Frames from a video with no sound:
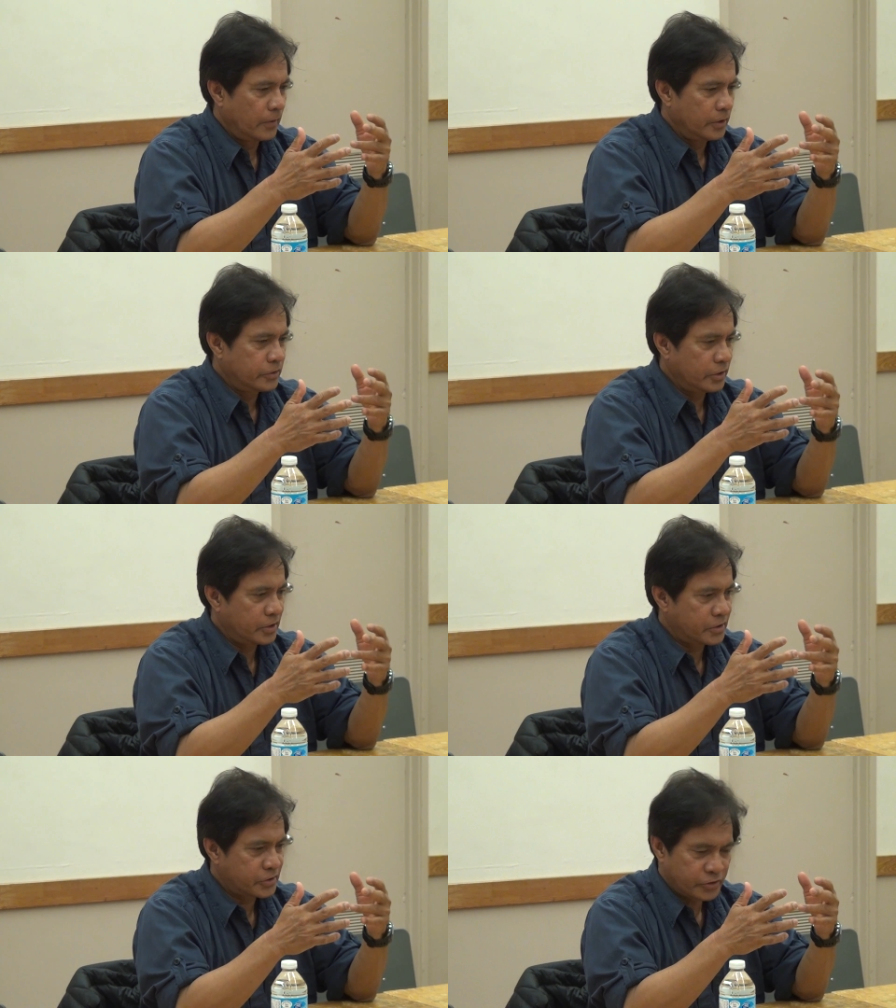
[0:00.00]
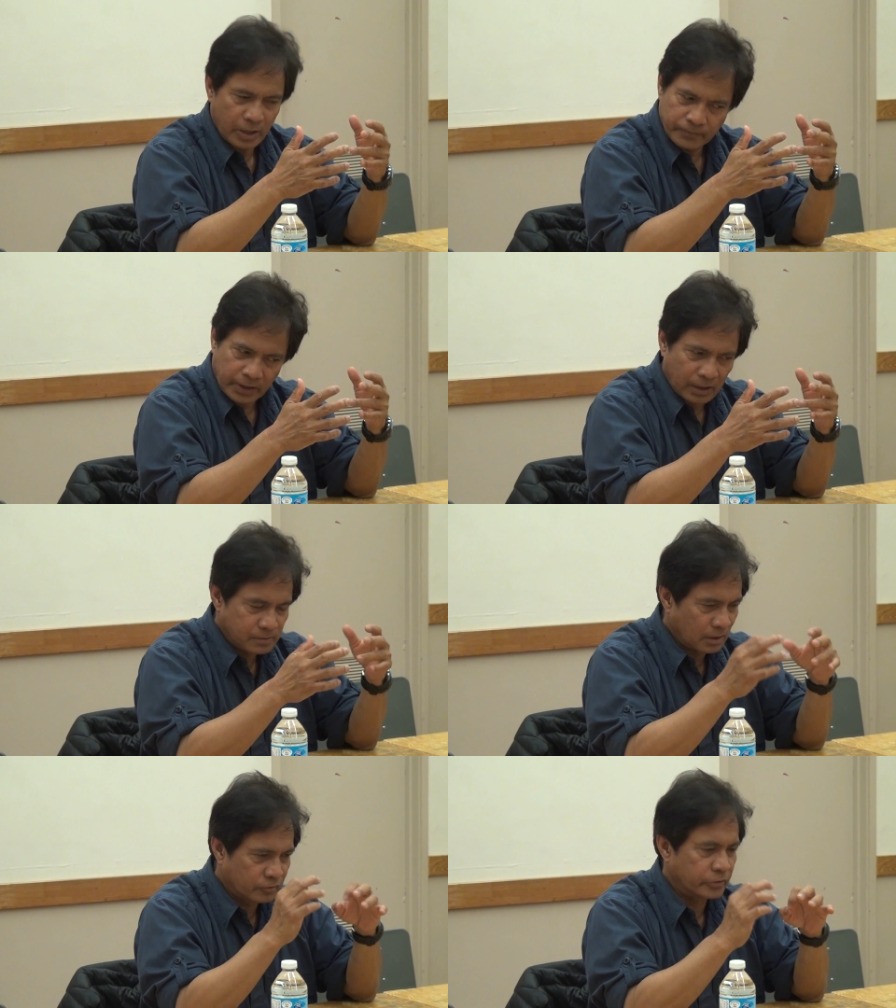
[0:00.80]
it is
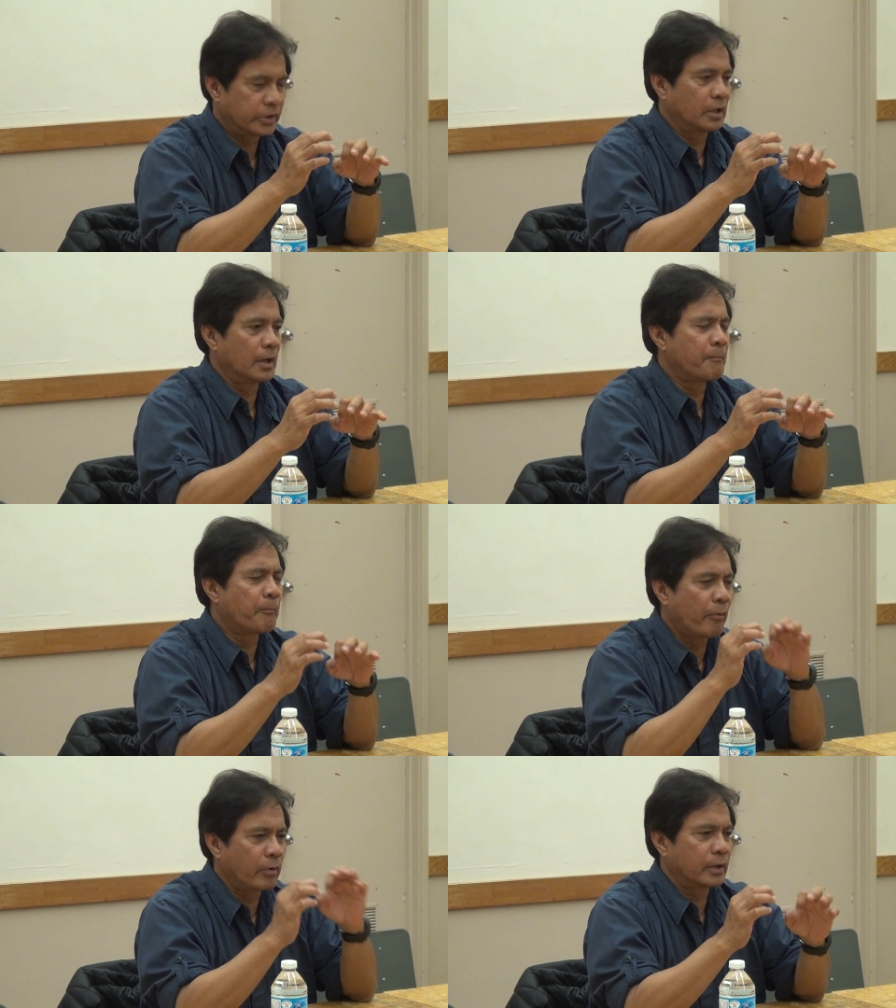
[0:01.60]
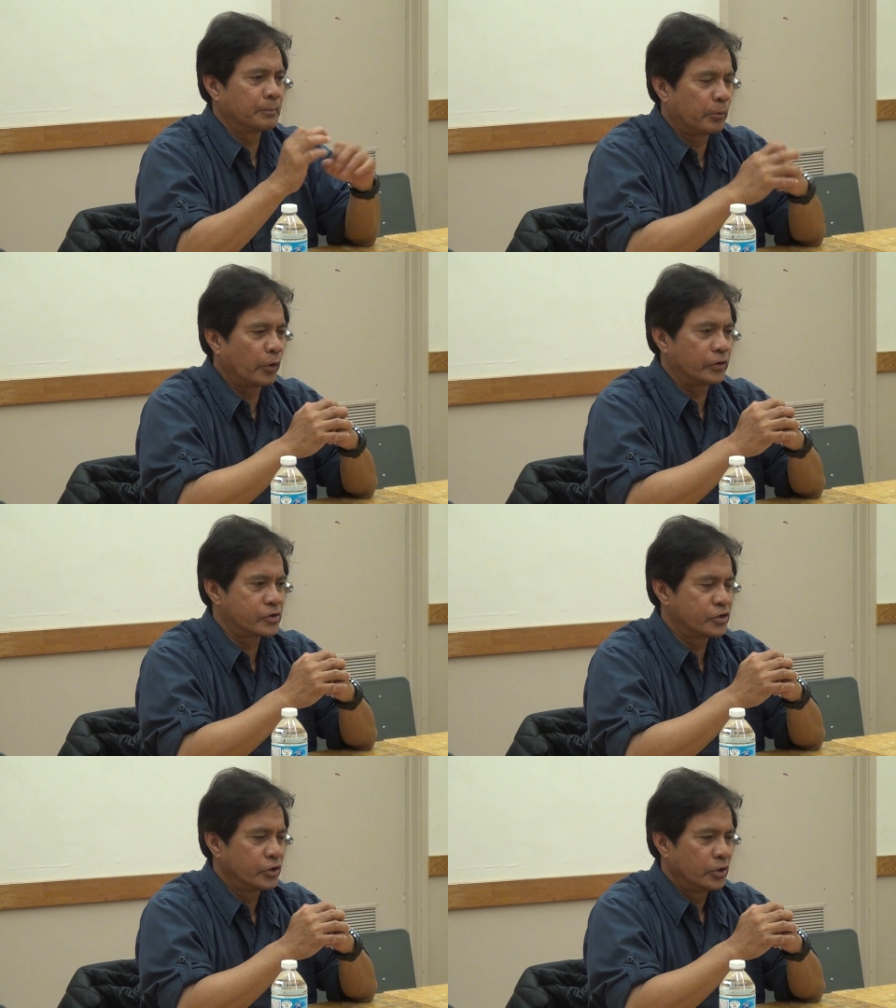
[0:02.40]
sometimes critical important points
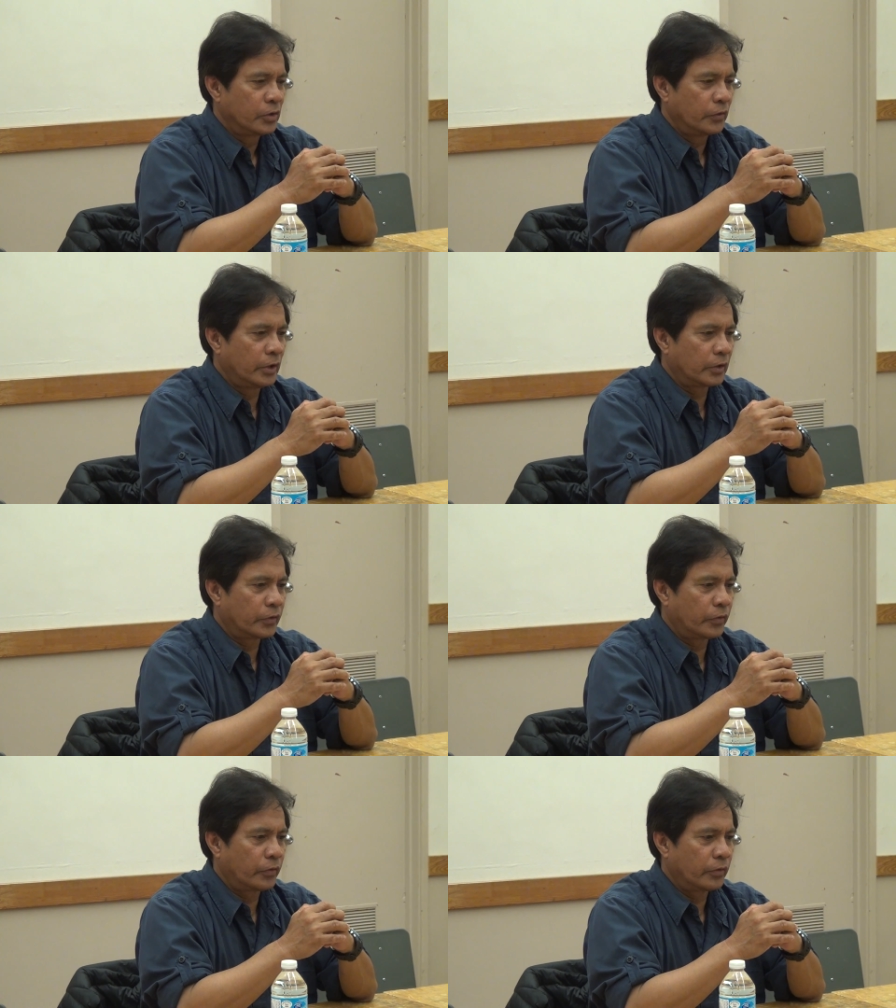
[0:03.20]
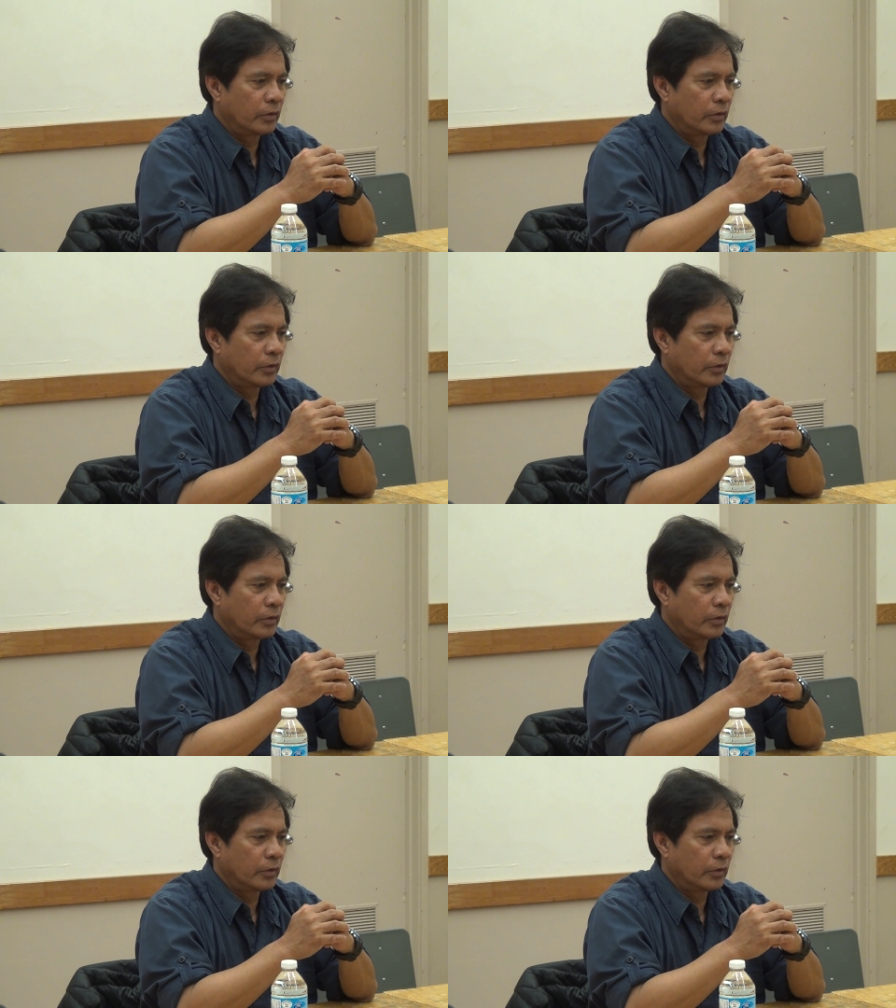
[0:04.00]
that